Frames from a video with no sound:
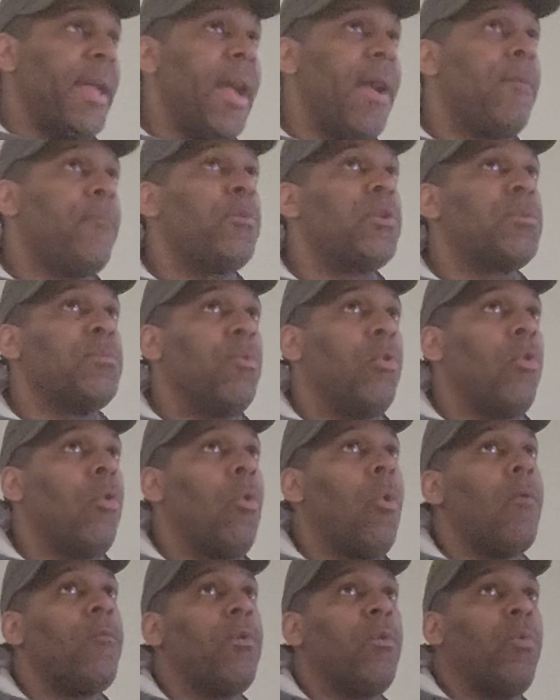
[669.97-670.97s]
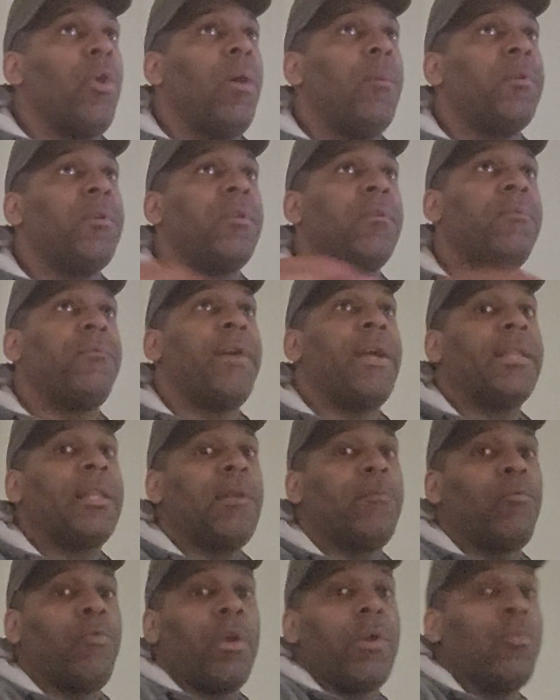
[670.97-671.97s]
overwhelming than the
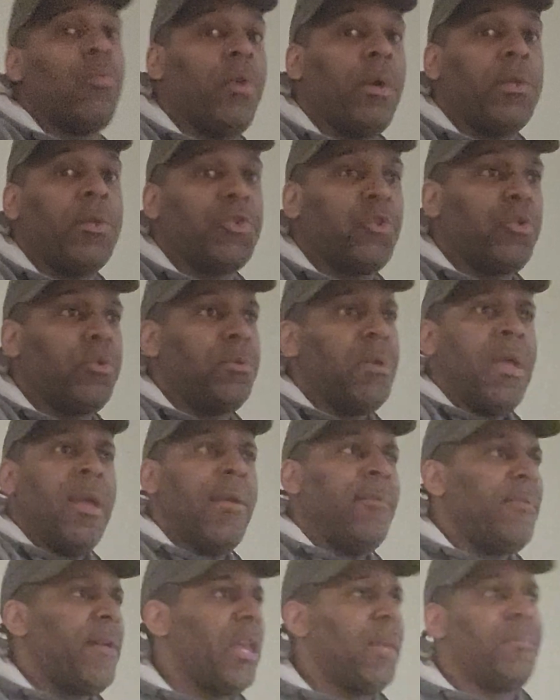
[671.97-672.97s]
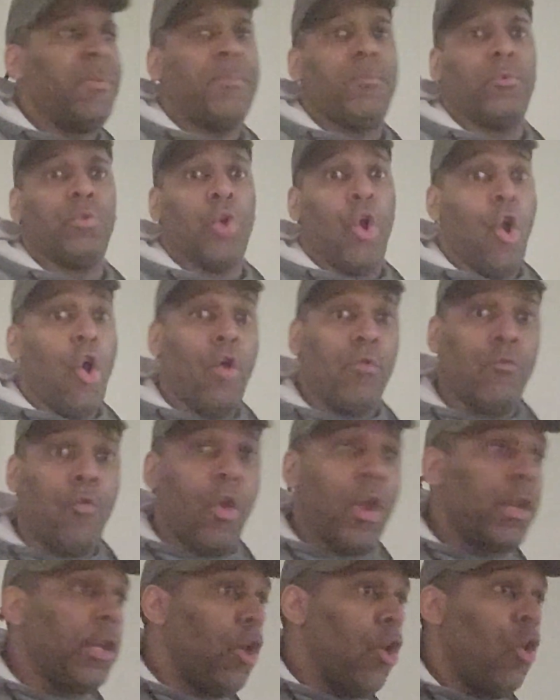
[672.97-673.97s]
fact that Roy won. So a lot of people,
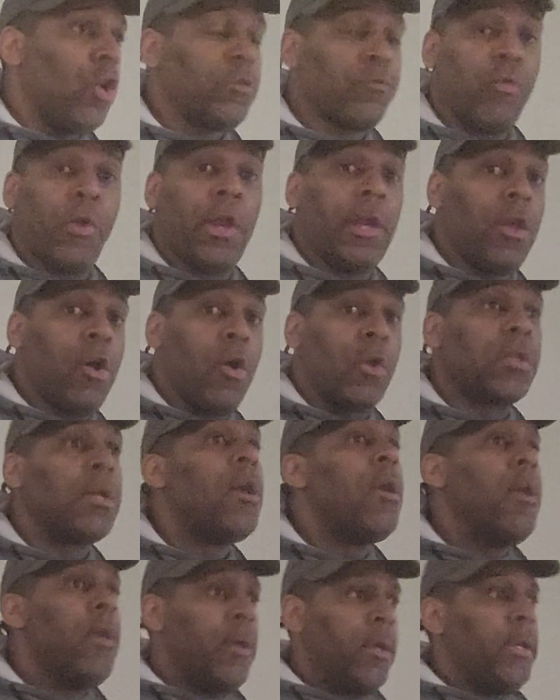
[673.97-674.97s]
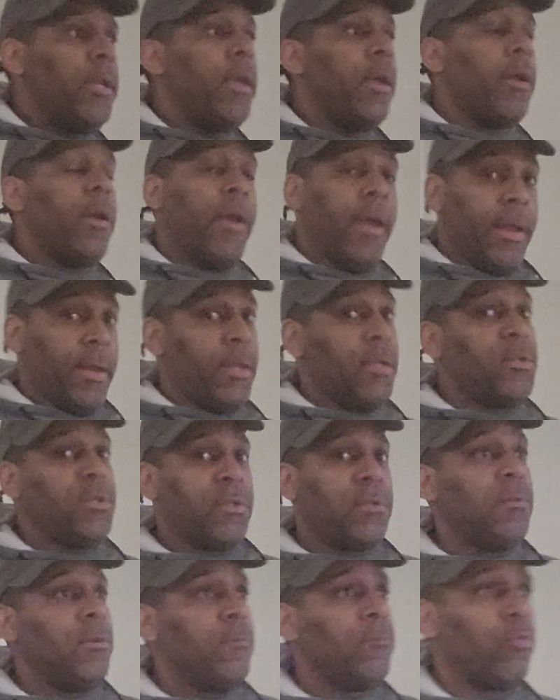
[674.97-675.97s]
Roy lost. Yeah, and
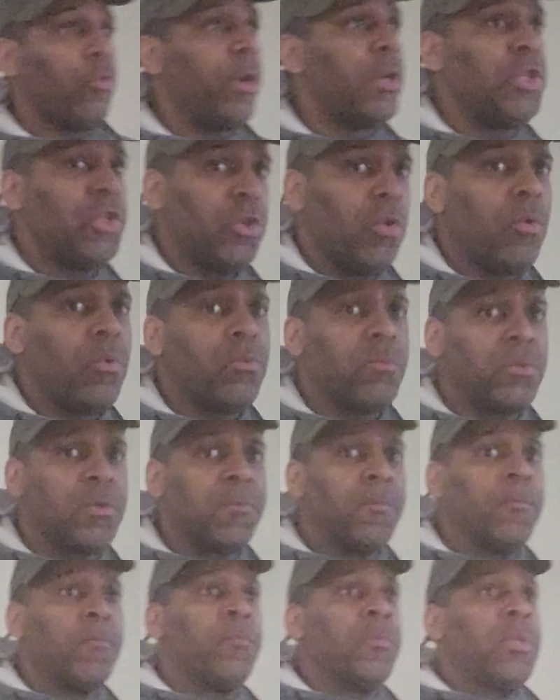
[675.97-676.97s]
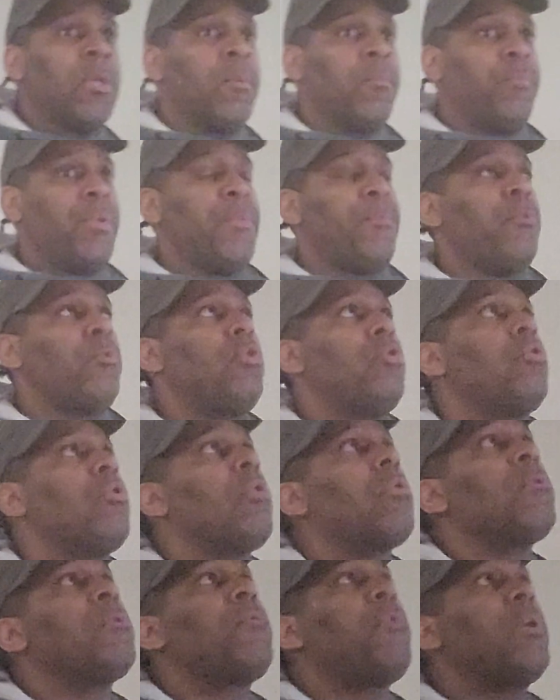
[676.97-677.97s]
this is, and Roy Jones, people, you
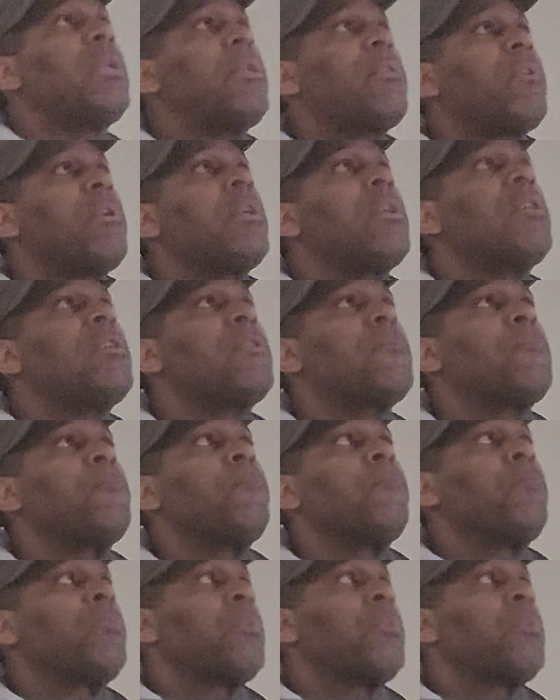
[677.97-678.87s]
know, the funny thing is,